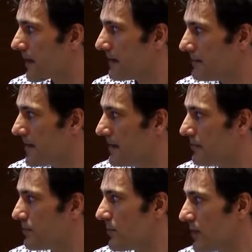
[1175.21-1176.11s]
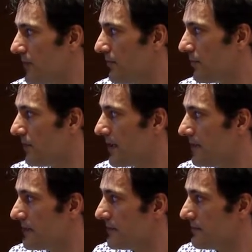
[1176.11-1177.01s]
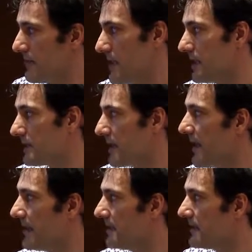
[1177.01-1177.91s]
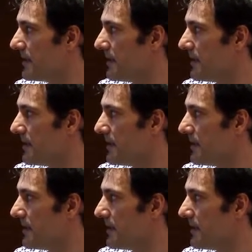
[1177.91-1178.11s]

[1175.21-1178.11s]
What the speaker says: Then if we look at another case,